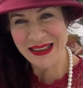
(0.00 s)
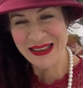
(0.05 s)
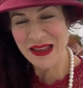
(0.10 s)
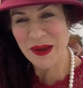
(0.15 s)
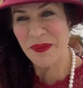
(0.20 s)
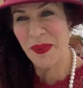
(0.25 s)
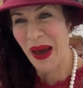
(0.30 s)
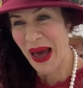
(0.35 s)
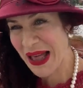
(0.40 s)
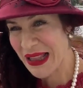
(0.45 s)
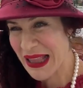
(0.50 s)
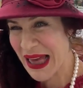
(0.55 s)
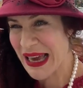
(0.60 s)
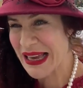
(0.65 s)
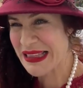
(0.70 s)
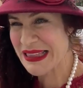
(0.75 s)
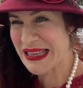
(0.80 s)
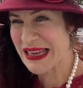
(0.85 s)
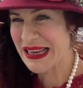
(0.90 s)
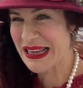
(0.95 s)
the
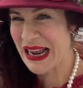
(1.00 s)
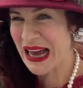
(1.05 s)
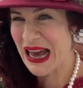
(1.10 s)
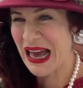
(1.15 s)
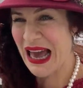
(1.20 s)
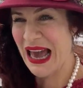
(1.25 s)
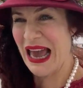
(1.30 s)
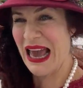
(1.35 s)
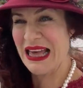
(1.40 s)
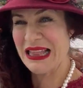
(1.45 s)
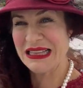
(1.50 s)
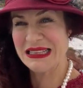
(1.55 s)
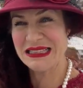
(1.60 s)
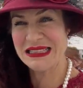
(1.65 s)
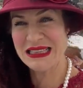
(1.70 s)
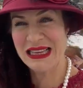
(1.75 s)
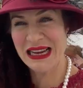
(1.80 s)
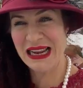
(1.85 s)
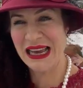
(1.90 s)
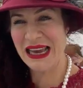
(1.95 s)
Palais Theatre, and the
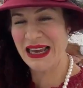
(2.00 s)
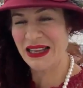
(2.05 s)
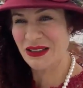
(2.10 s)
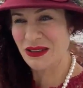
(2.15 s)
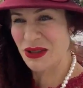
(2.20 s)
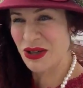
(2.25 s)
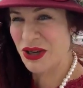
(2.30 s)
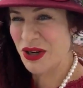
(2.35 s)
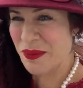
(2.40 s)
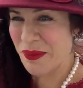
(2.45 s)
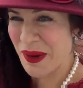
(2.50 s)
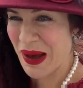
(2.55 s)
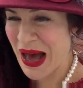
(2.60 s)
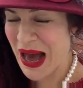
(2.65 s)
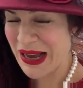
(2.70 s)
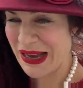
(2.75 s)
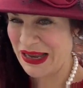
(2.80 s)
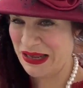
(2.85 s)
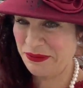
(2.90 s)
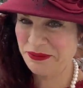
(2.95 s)
city, Luna
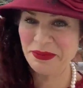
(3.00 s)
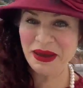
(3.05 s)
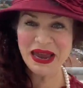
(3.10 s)
Park, and